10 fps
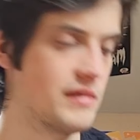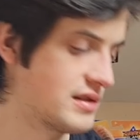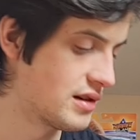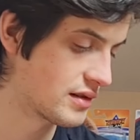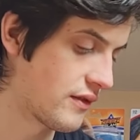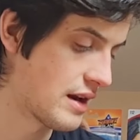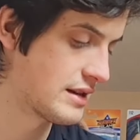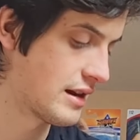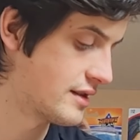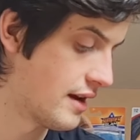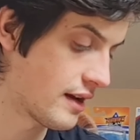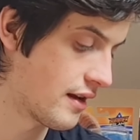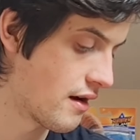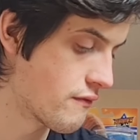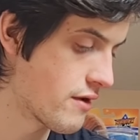It's just fantastic,
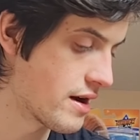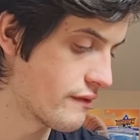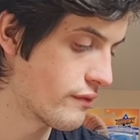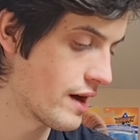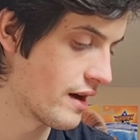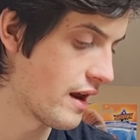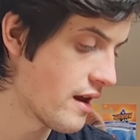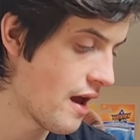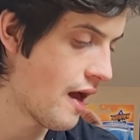and I really, really